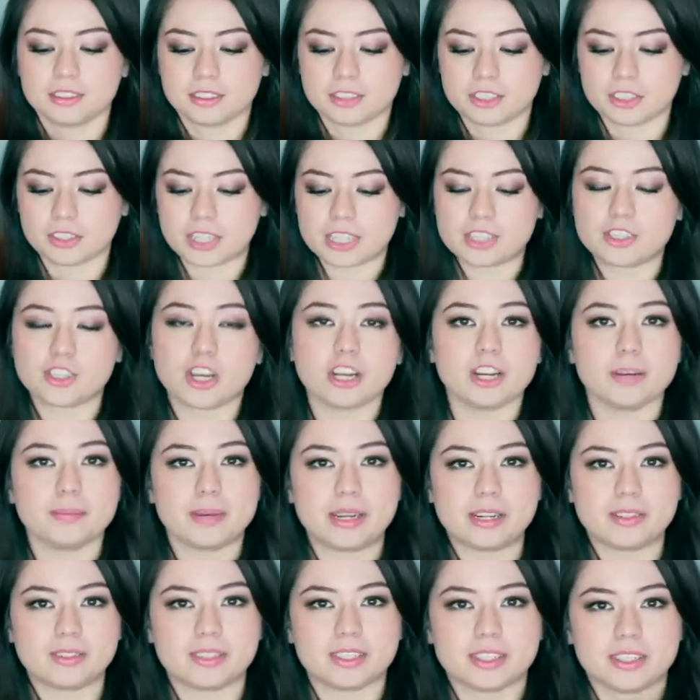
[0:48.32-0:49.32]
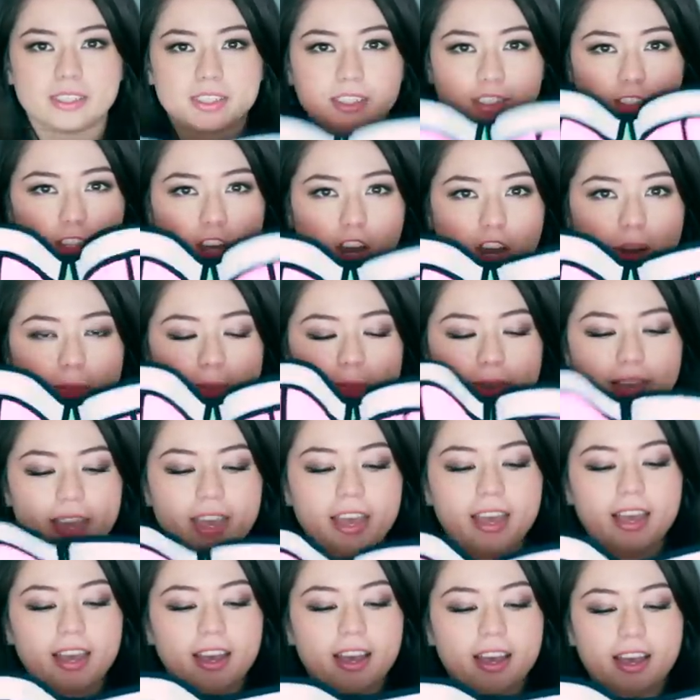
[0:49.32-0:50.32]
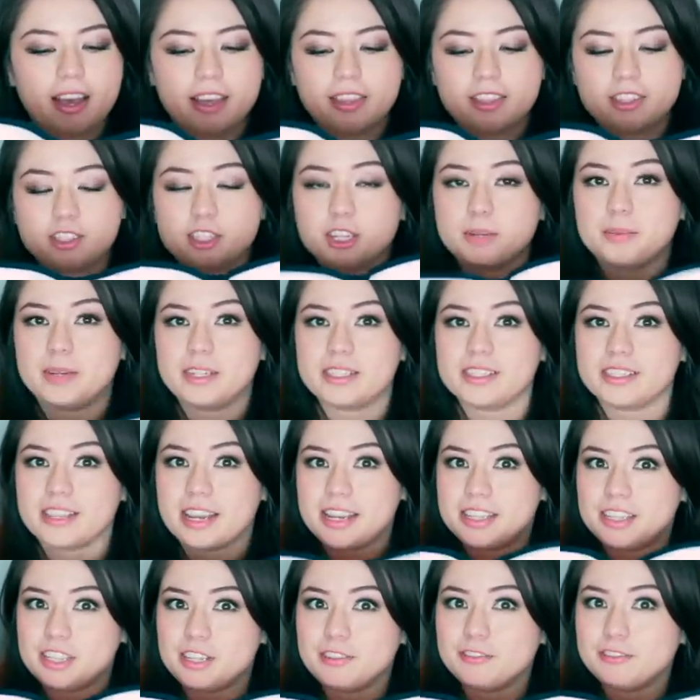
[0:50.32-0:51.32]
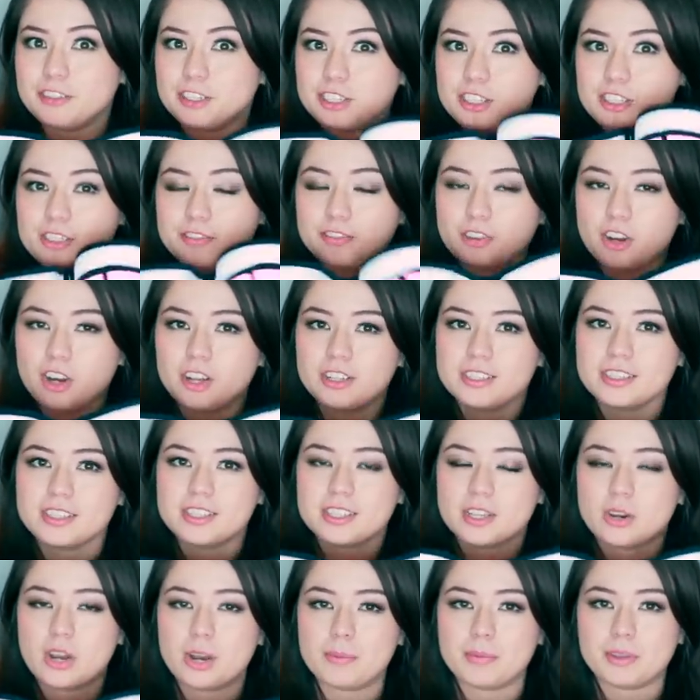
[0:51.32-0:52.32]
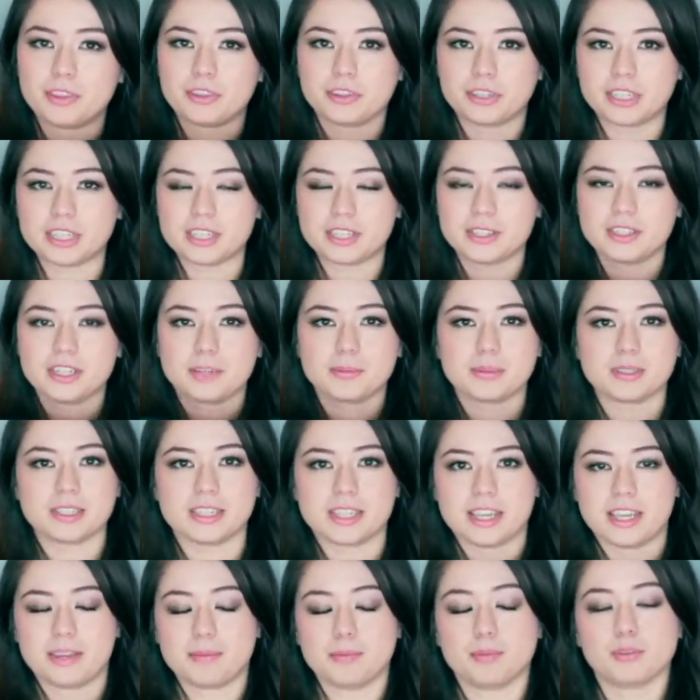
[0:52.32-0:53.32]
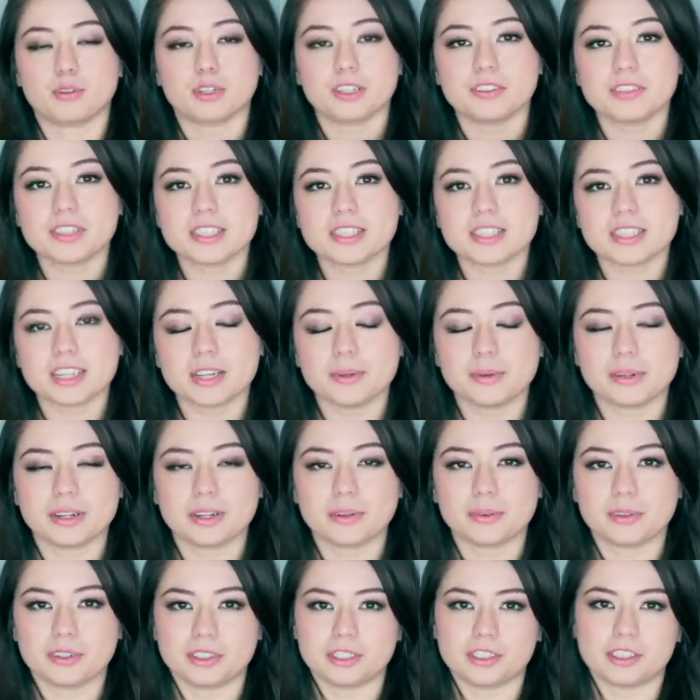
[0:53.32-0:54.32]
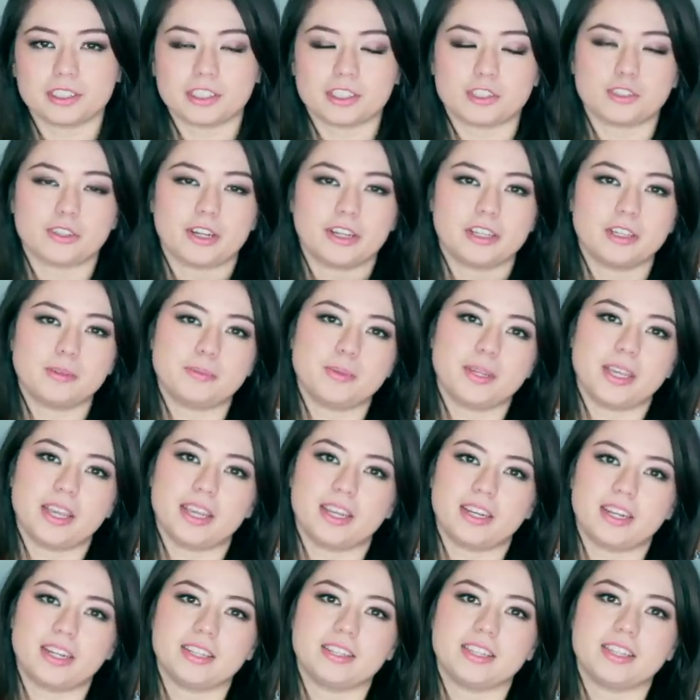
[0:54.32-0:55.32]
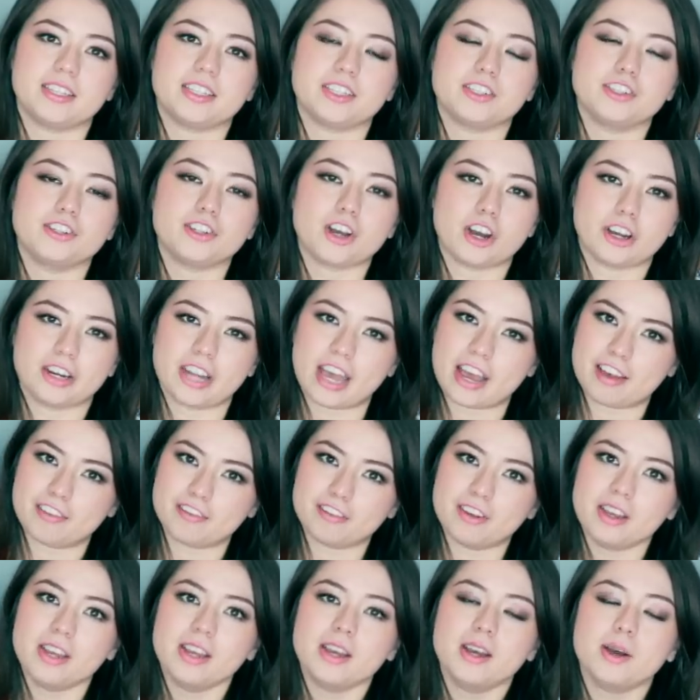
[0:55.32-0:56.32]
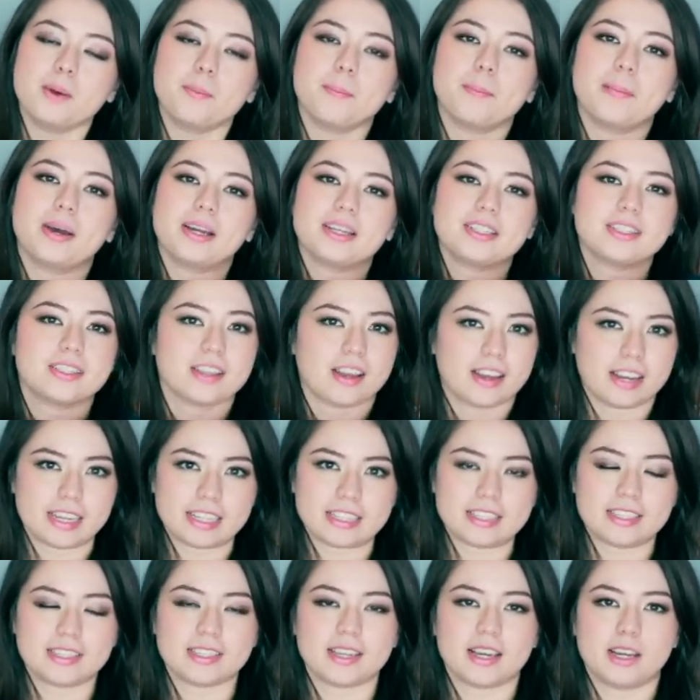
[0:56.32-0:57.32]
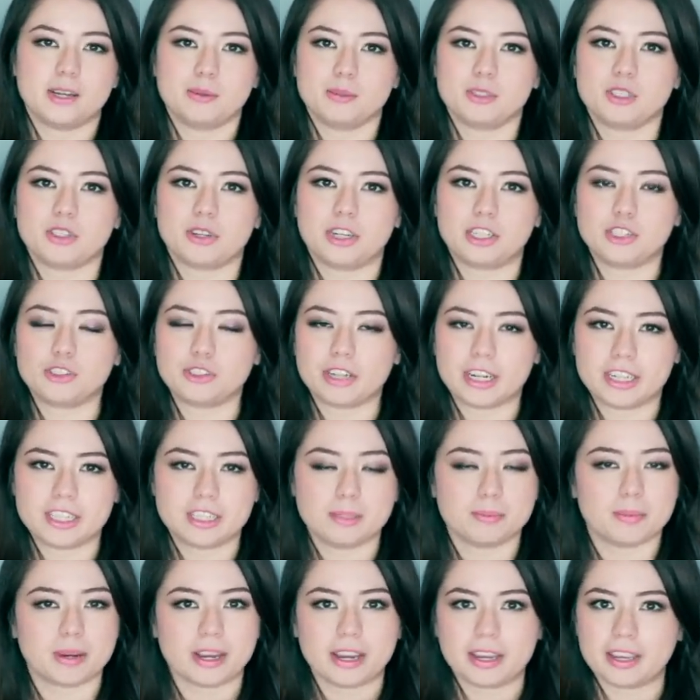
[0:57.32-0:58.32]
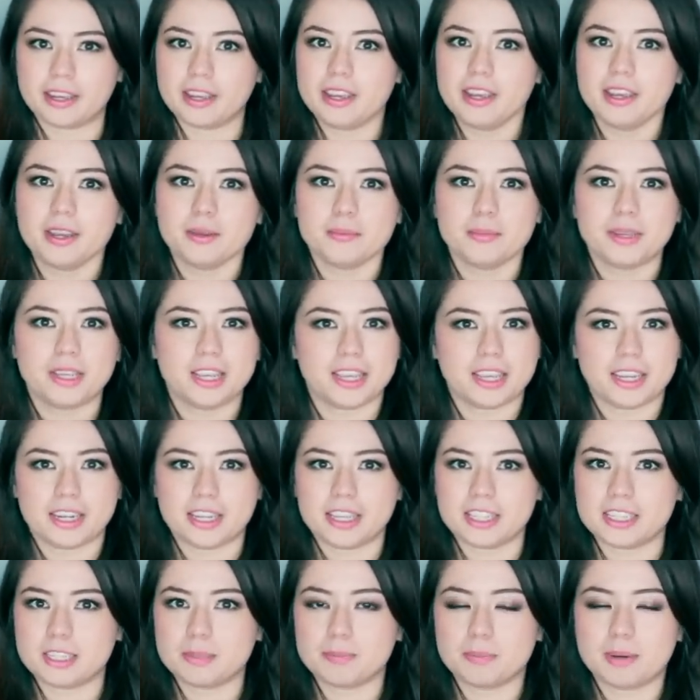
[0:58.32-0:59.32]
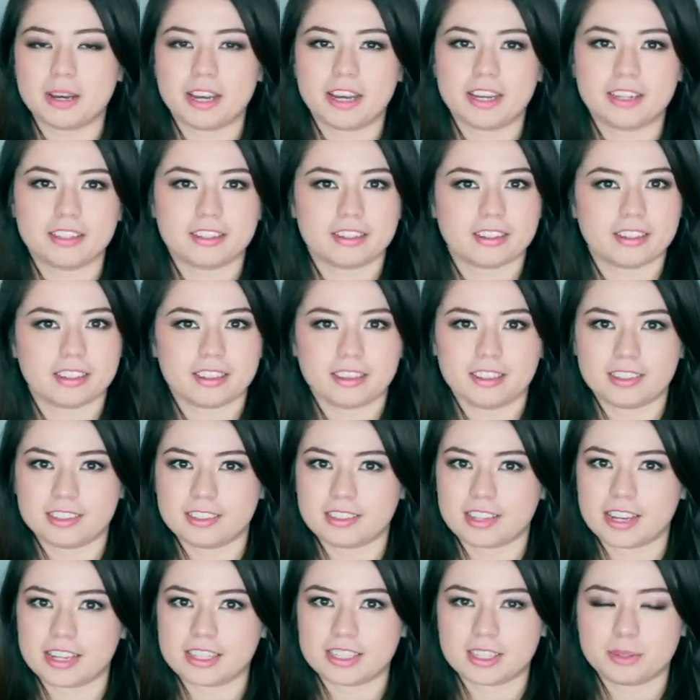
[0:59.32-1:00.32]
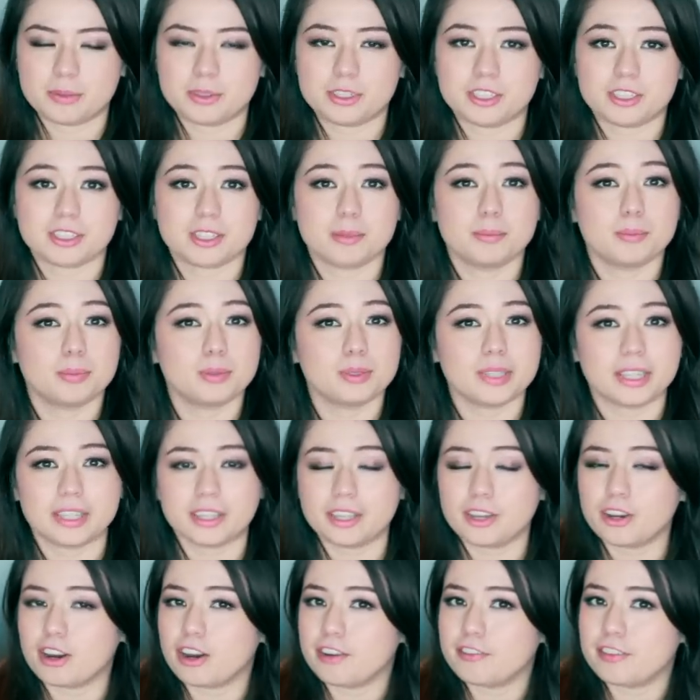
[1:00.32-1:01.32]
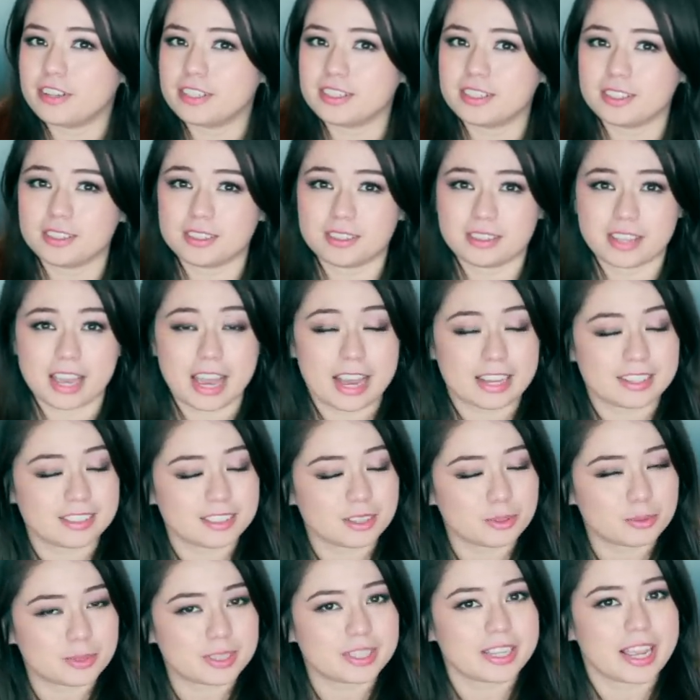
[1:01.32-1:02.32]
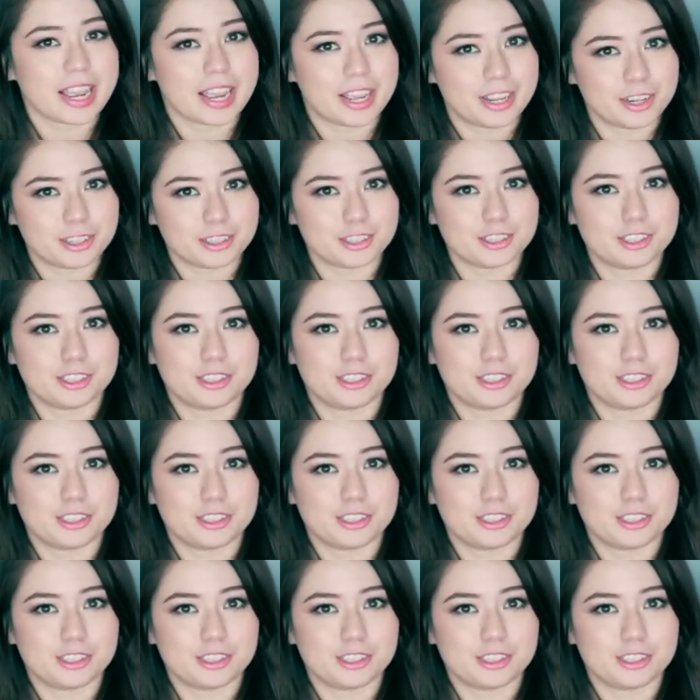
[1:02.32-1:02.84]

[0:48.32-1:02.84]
So let's talk about the top. Let's talk about sizing first of all. So I'm a 32 double D. Previously when I ordered a Triangl Bikini, they did not have my size. So I tried to buy bikinis, but the sizing was just completely off as it was catered